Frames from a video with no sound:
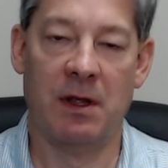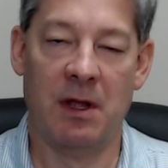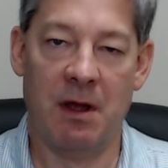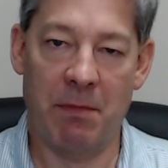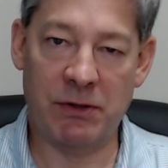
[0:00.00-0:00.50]

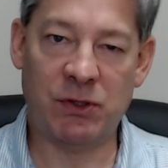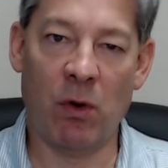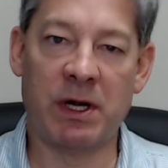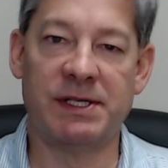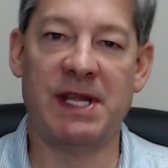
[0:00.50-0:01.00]
Most
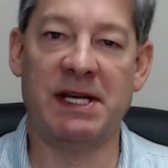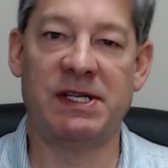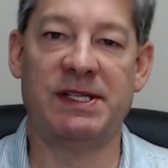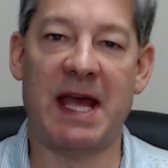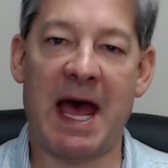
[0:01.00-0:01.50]
organizations
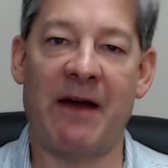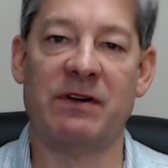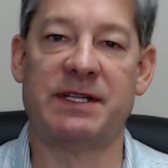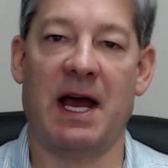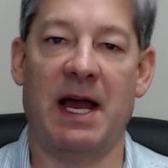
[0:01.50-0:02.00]

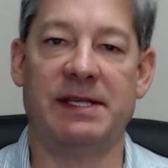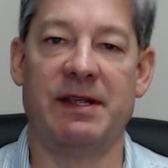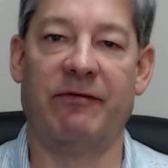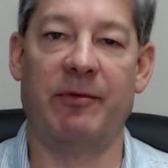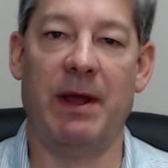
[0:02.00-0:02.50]
advertise
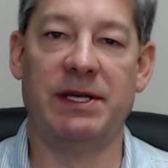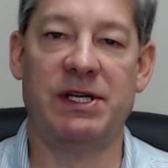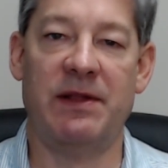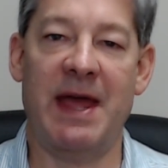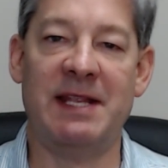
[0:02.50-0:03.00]
information and
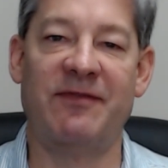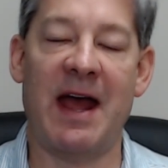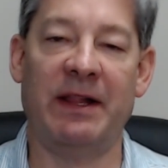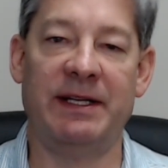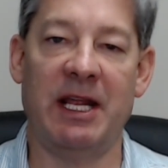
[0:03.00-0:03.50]
that's
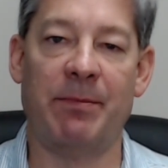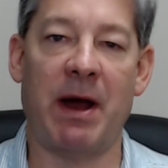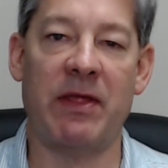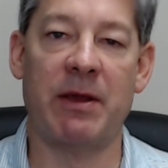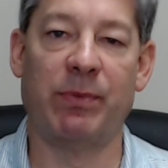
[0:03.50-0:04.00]
validated by the
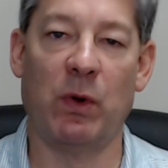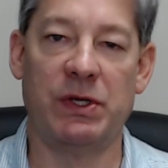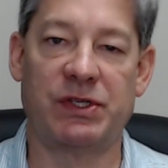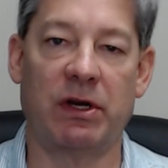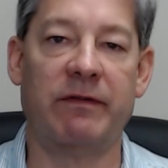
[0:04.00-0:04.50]
employee
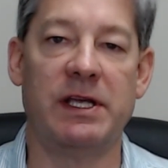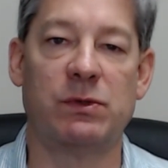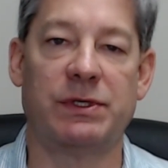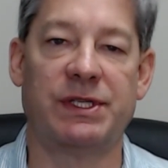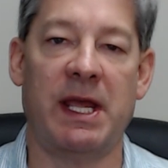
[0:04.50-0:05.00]
surveys which
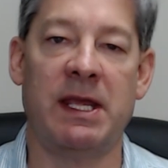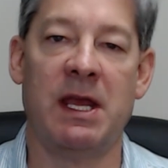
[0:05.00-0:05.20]
say